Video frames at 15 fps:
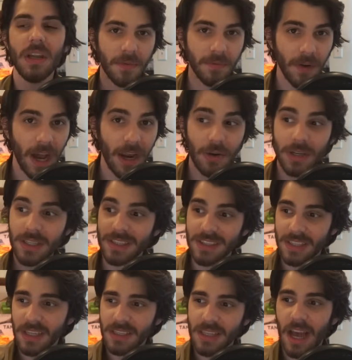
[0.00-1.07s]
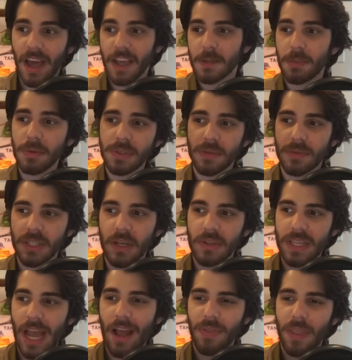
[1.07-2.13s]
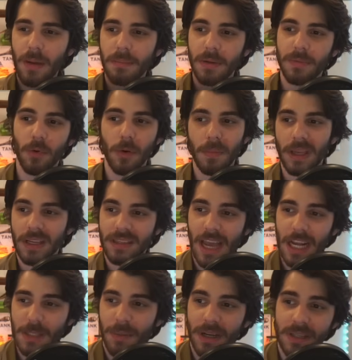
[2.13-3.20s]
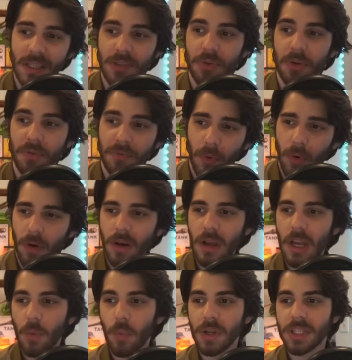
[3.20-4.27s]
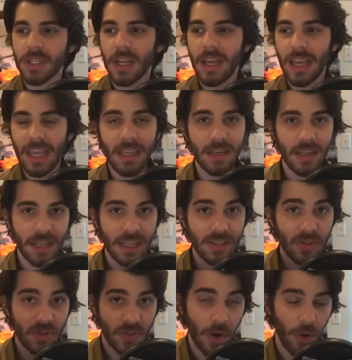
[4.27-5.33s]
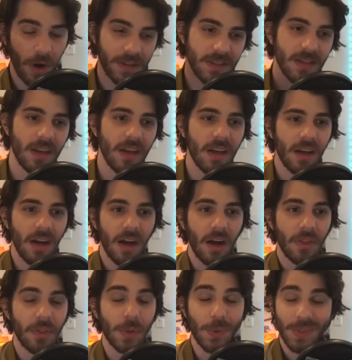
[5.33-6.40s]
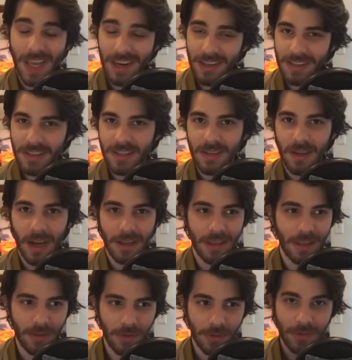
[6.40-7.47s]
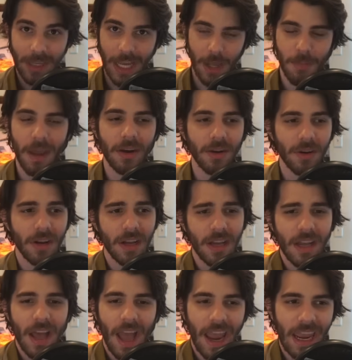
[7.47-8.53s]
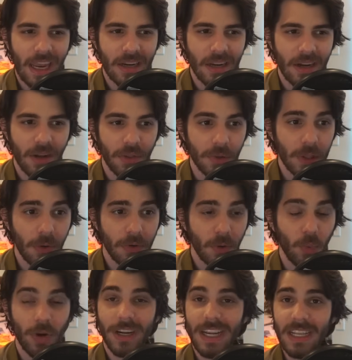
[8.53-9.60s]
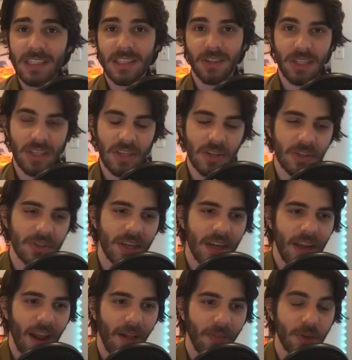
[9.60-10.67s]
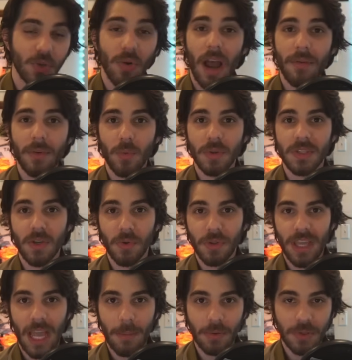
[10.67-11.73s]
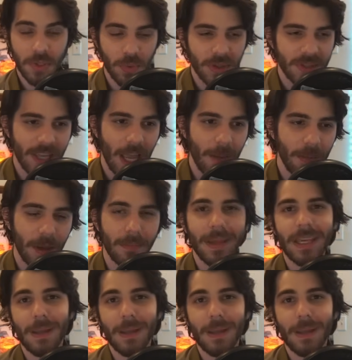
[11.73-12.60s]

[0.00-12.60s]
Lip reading: fired 6 high explosive shells at them before being attacked by a T-34, which hit its turret. The lieutenant, i.e. the tank commander, and the loader were instantly killed, and the driver was the only able to escape and make it